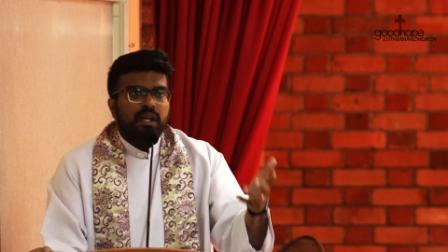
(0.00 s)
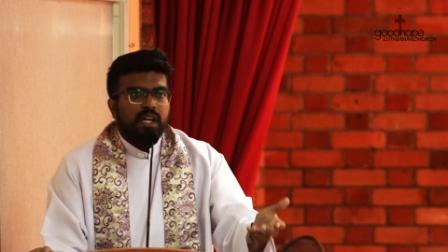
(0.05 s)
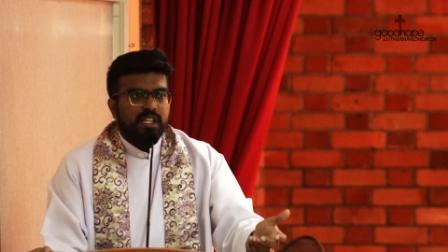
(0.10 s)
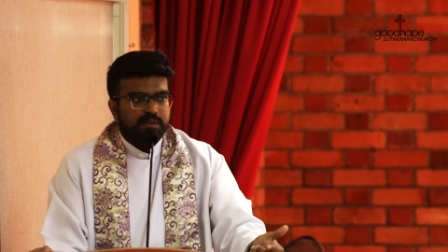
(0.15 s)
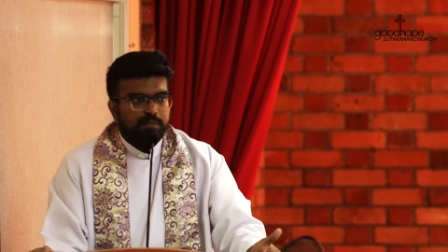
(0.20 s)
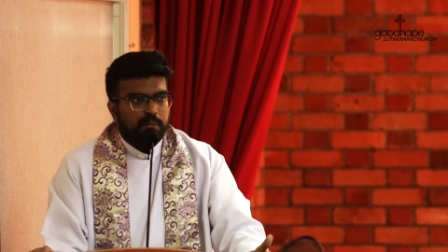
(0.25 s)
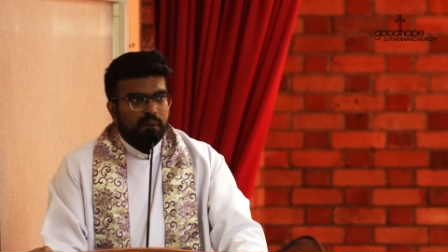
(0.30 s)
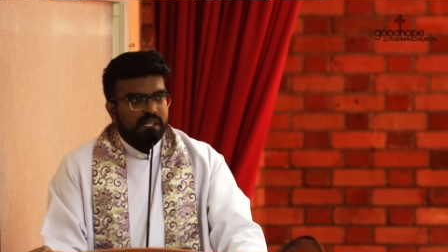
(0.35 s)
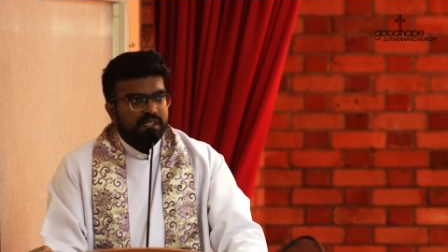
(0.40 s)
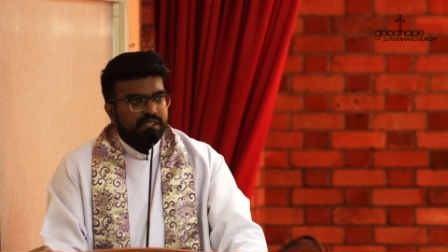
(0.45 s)

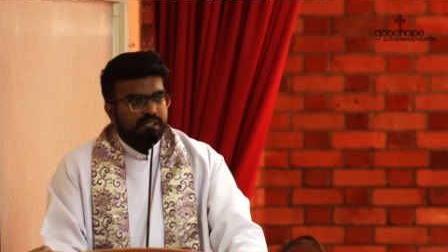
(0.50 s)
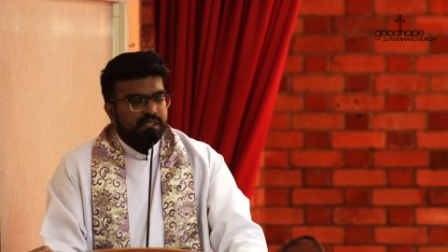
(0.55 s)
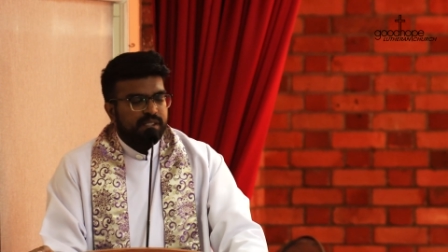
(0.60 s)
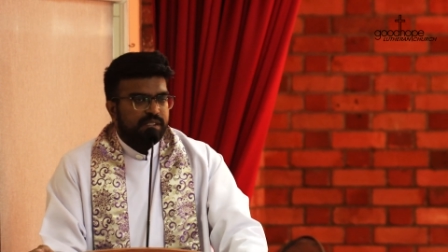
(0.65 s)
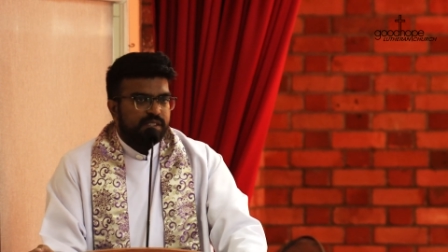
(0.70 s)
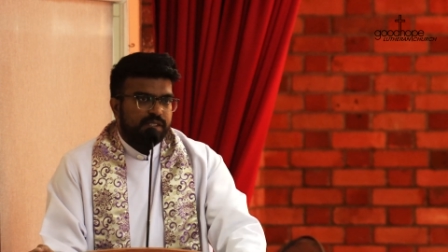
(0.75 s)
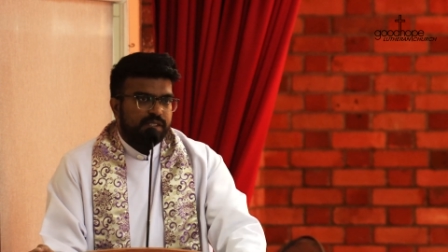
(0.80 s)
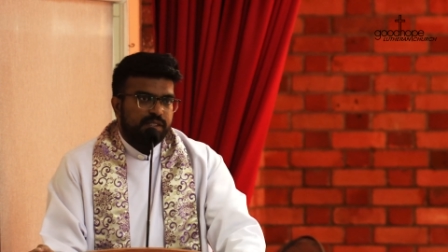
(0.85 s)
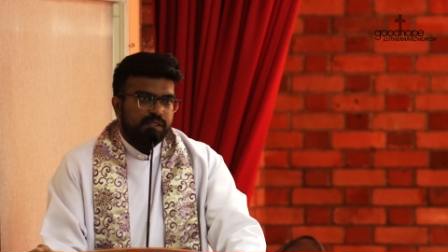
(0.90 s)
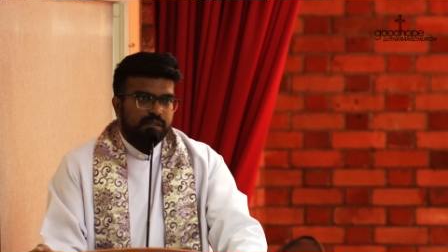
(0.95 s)
has blessed
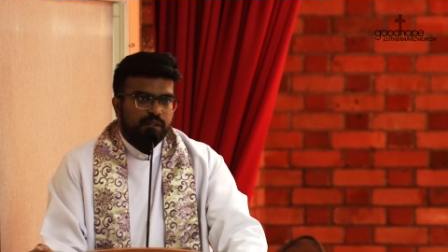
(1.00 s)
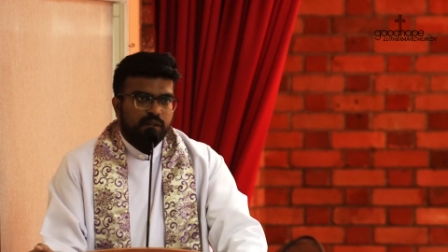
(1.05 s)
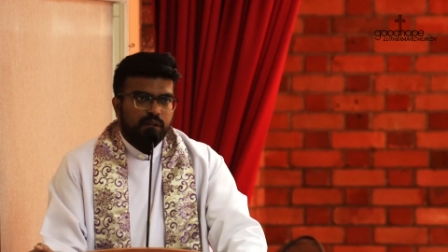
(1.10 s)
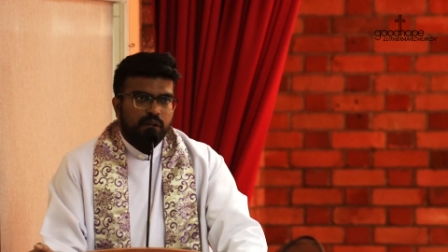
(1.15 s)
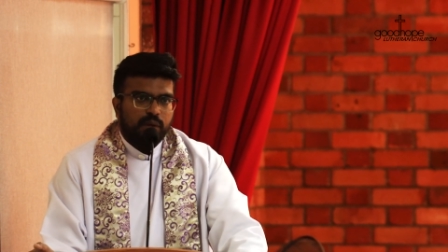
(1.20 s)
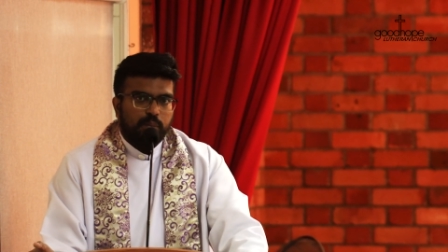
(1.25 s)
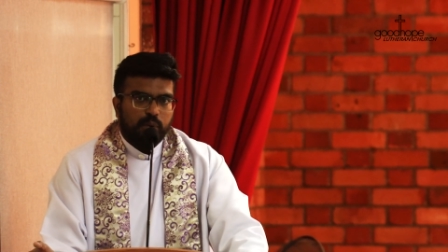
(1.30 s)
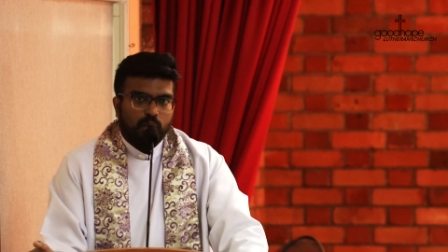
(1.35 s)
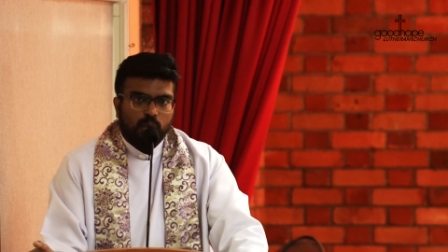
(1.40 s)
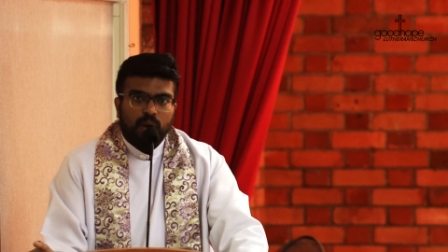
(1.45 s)
us,
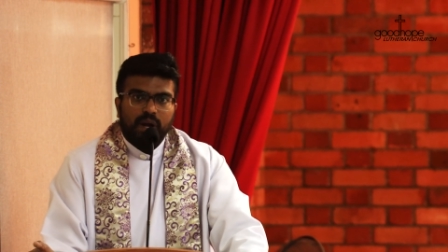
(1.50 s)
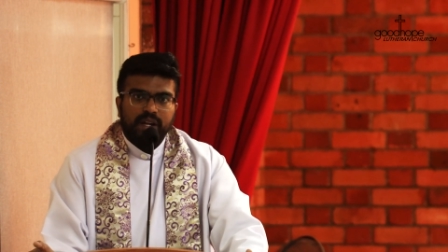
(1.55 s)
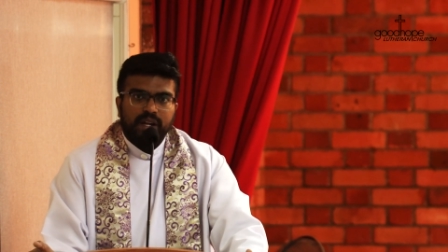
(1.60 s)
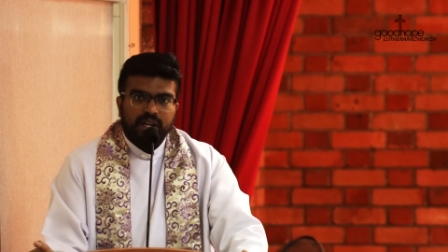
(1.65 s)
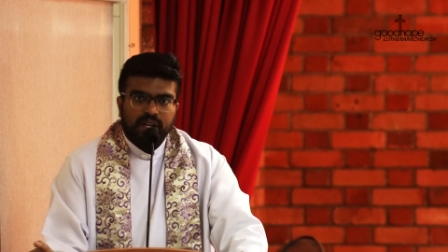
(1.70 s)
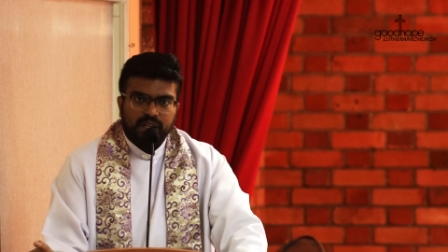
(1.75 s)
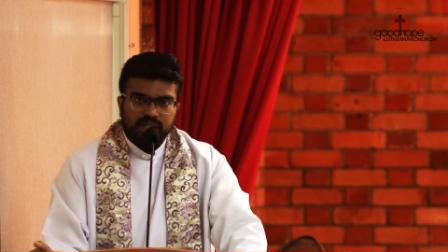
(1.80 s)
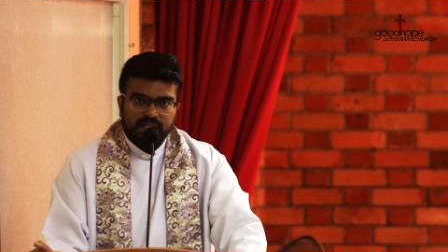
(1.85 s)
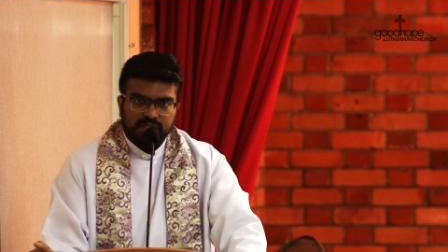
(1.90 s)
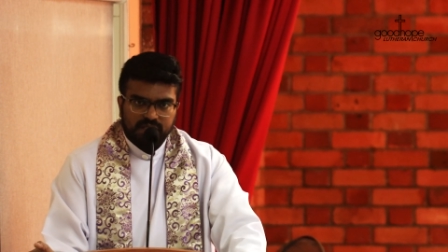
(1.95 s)

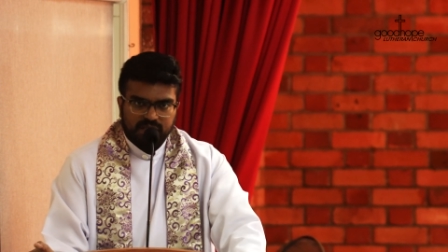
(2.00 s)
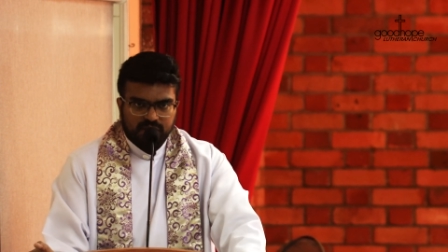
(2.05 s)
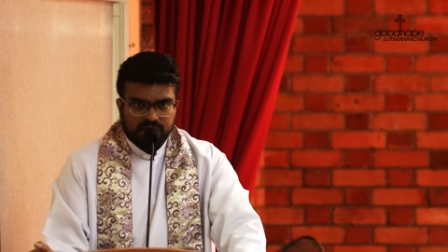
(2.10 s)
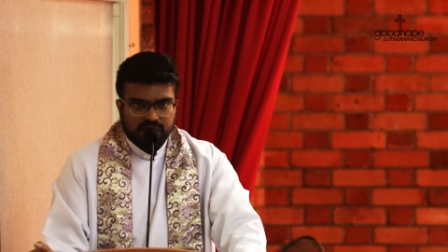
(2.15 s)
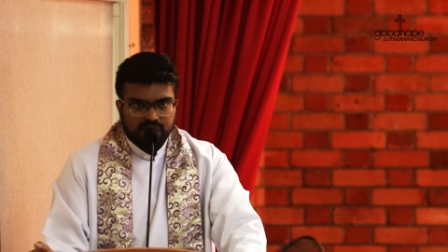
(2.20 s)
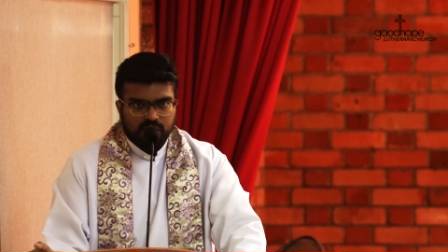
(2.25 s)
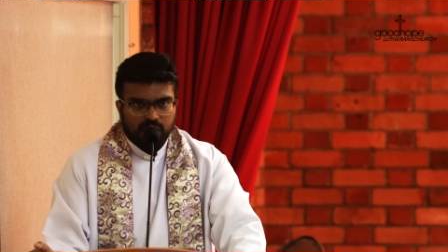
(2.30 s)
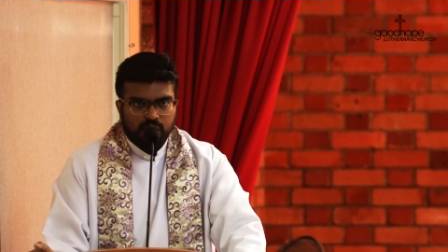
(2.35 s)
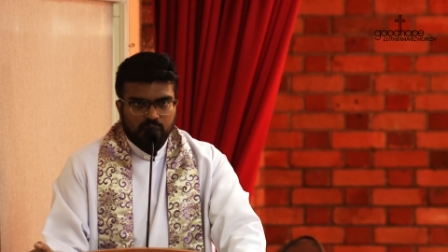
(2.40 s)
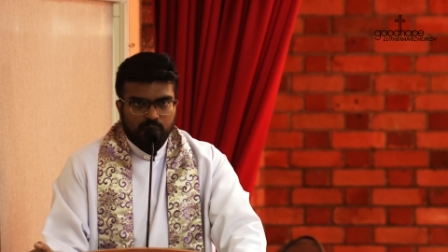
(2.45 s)
provided
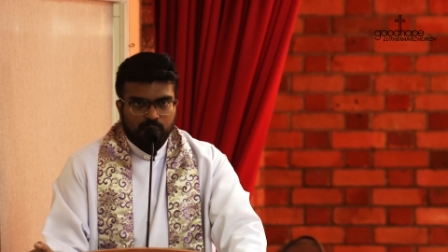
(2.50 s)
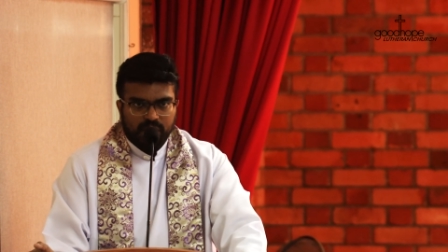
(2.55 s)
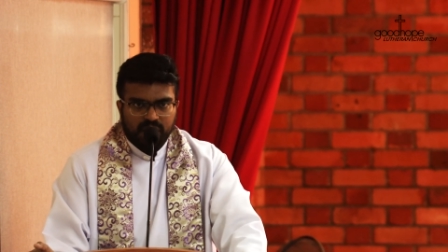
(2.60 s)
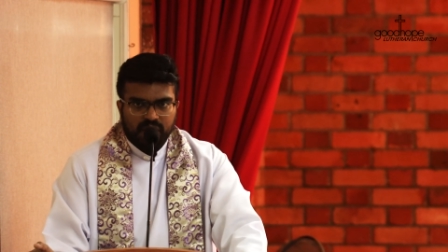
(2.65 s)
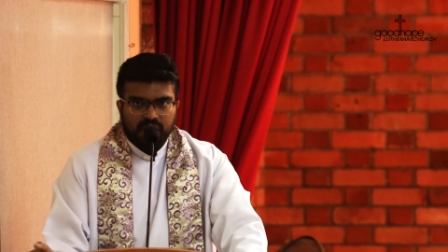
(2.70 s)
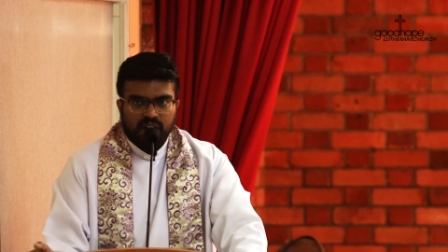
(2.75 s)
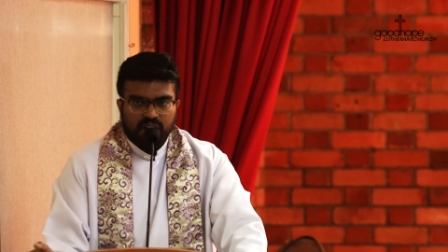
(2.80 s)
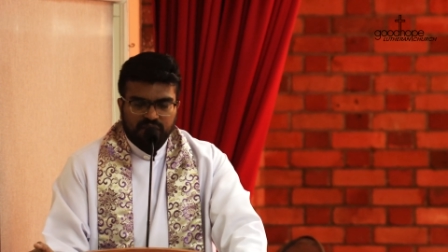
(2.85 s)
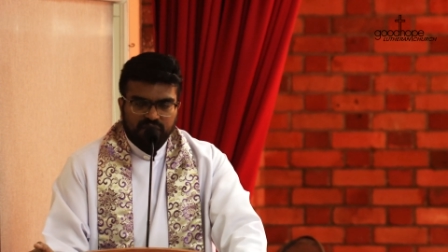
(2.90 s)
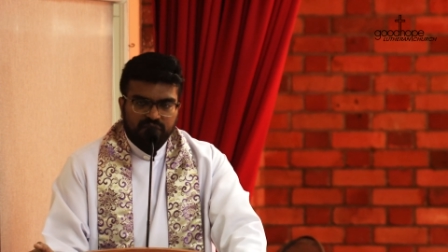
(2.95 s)
us with
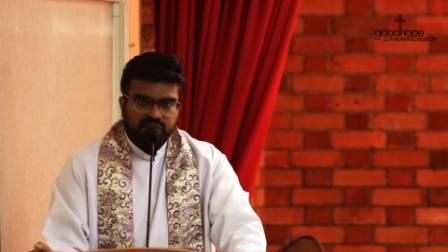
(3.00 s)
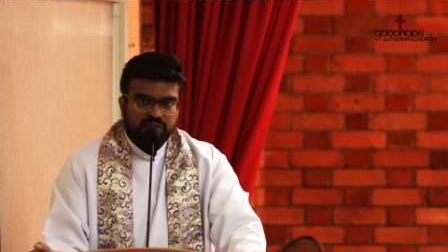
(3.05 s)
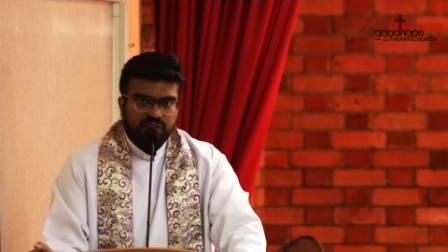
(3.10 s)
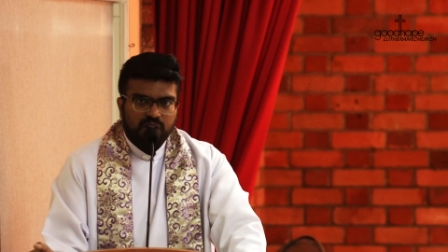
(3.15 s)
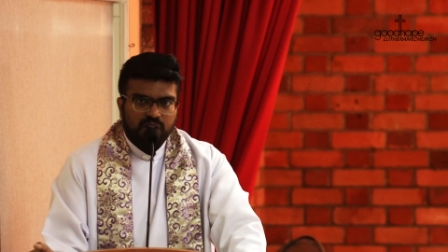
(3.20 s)
enough.